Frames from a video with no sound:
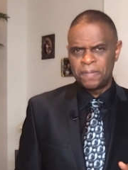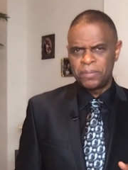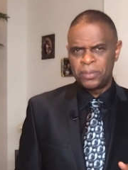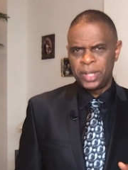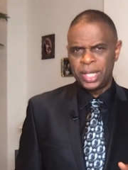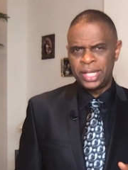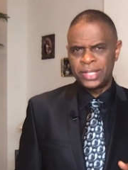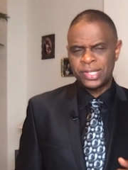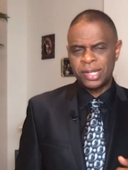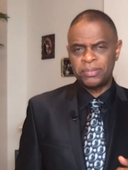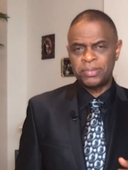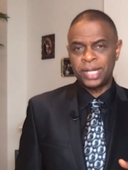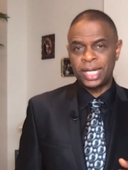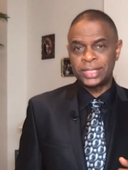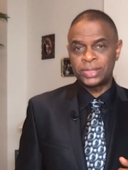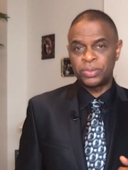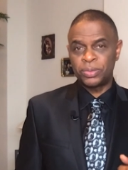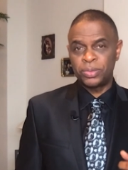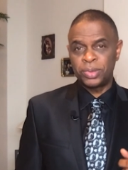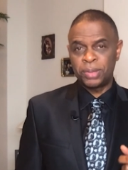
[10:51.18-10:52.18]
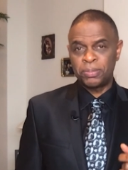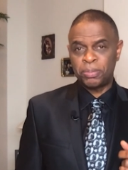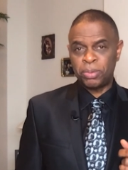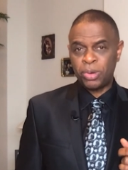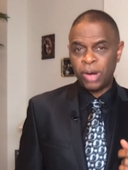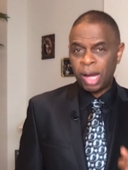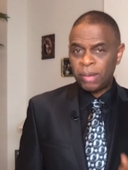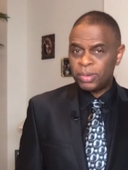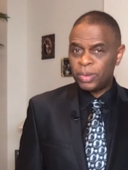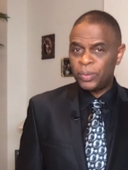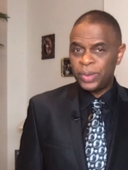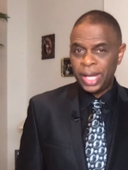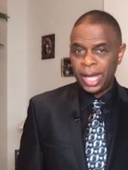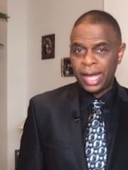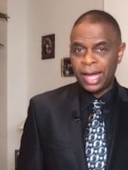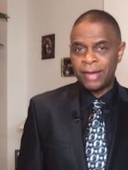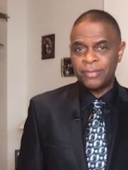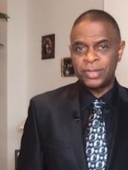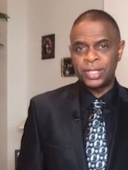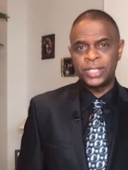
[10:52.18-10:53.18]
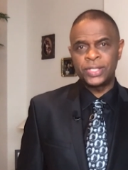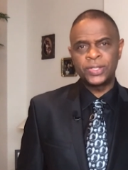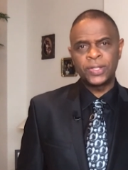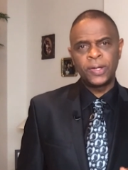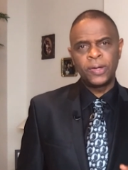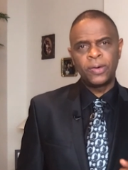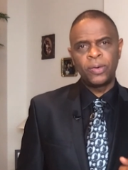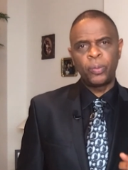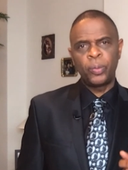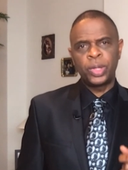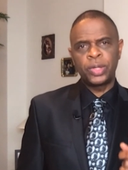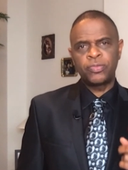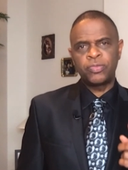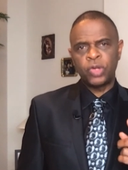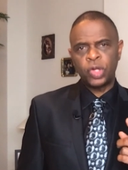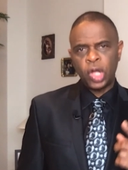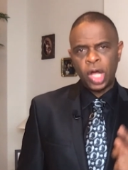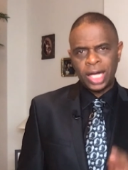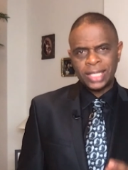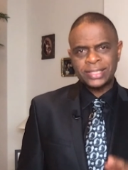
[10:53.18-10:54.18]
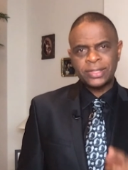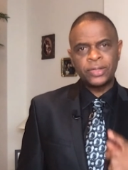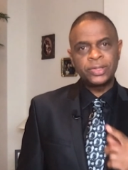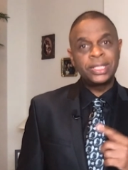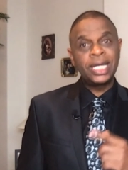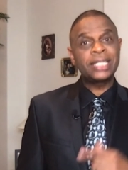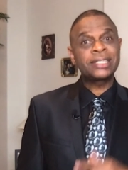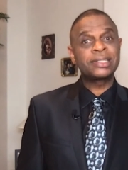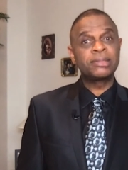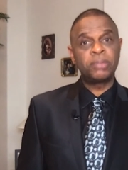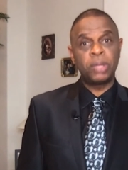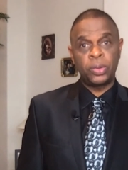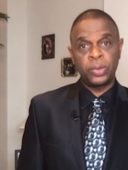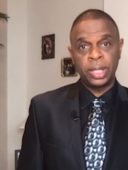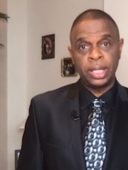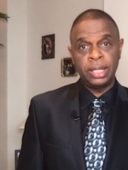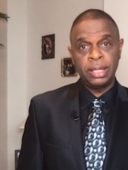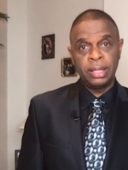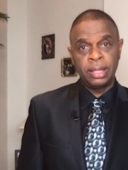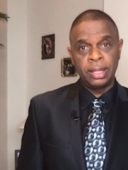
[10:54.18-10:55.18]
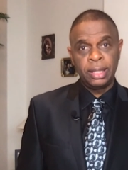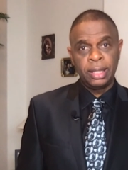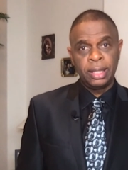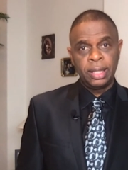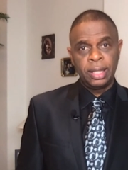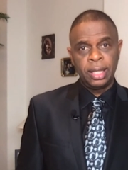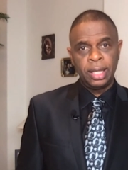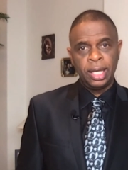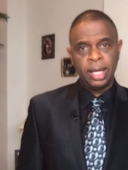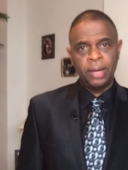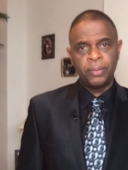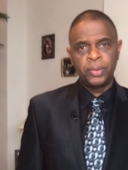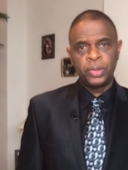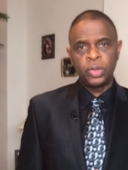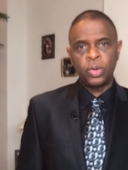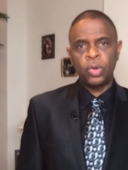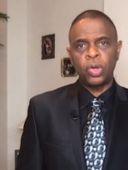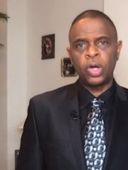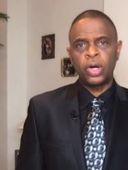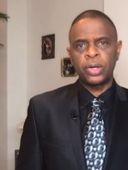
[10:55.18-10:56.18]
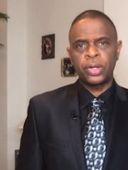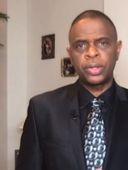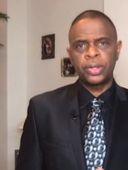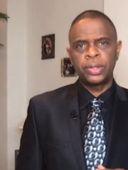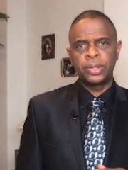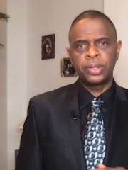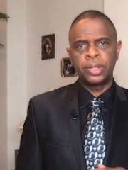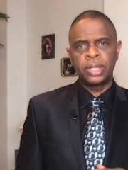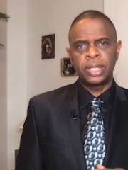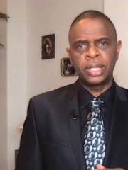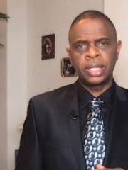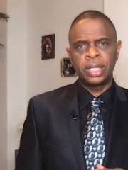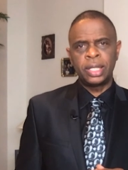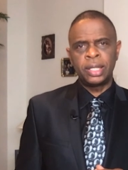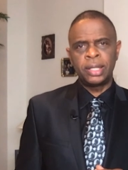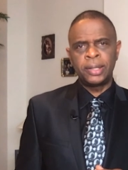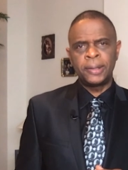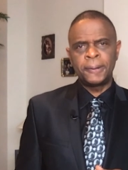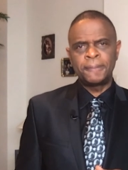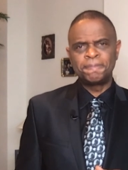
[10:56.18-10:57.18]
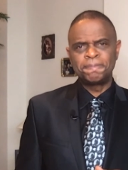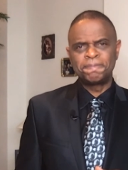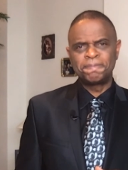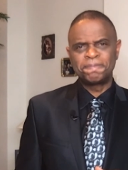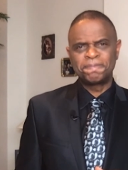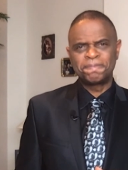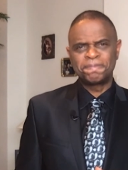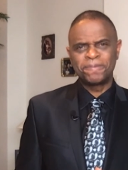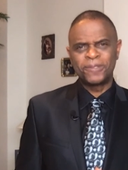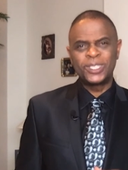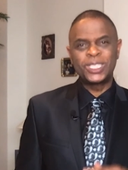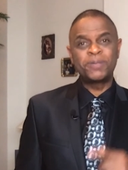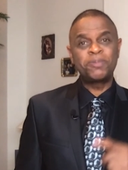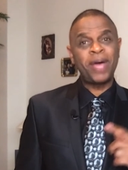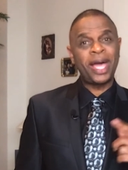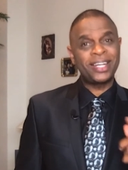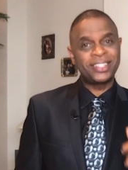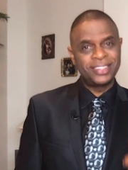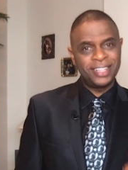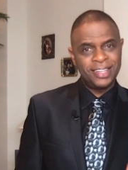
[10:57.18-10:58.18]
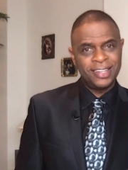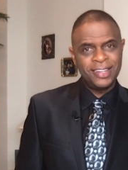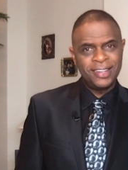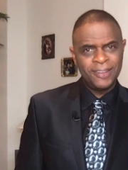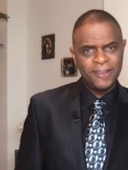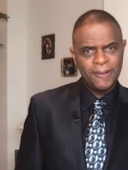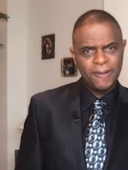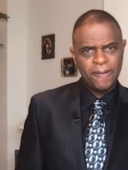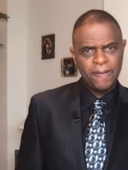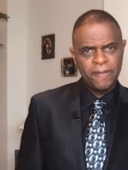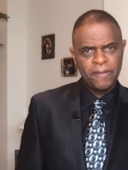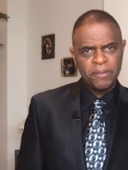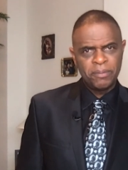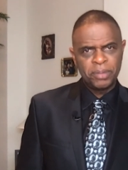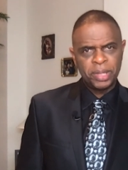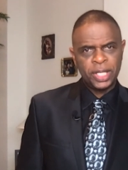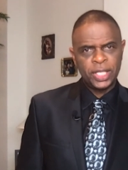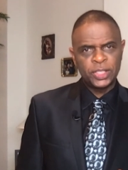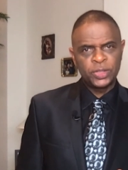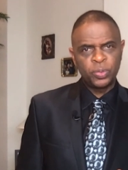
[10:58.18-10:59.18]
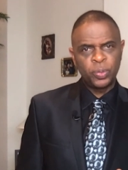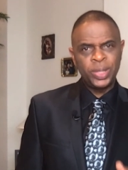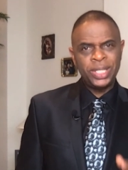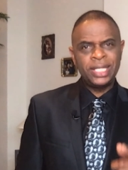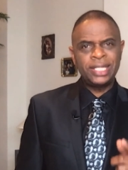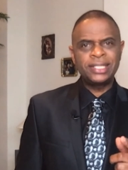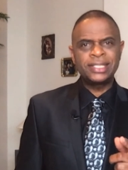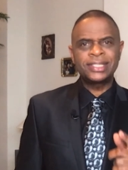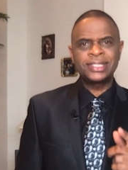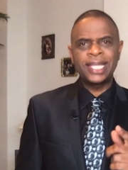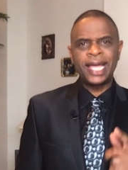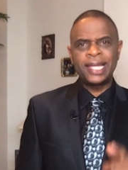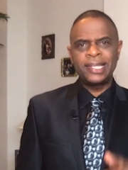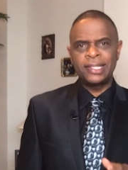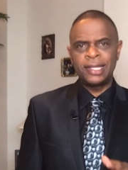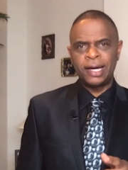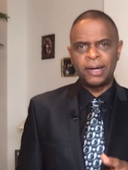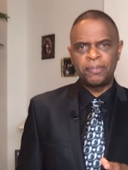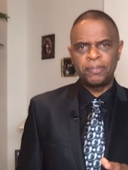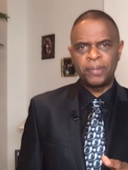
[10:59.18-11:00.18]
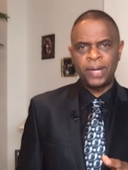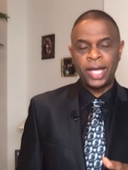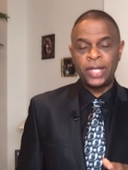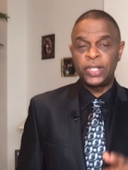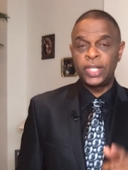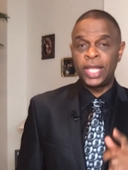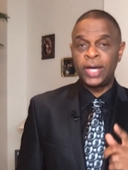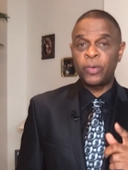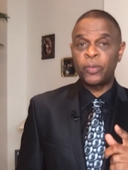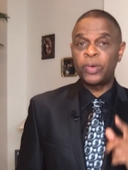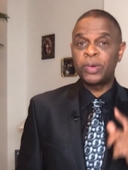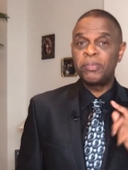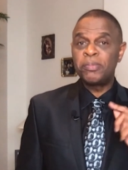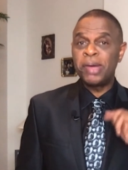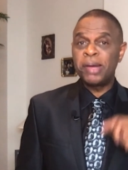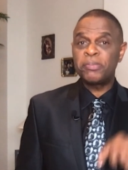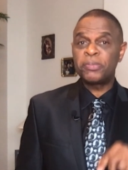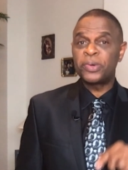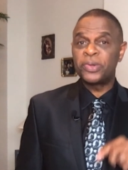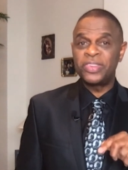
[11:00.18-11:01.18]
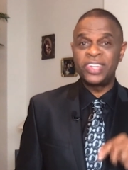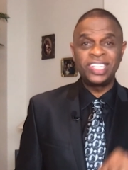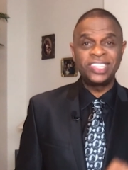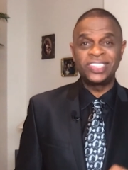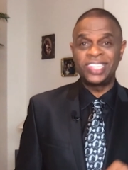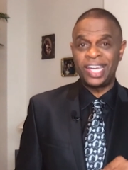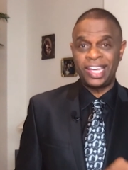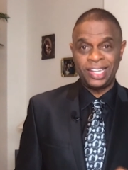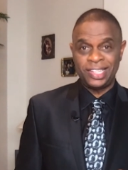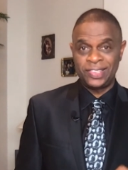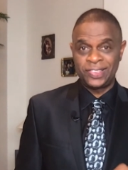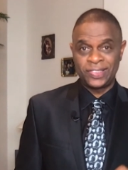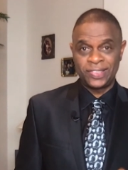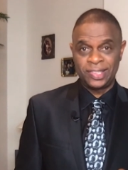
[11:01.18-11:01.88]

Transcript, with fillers: And sometimes the problem we have is we have lost our testimony and we're no longer um, respected because we didn't stand up and they'll remember these days.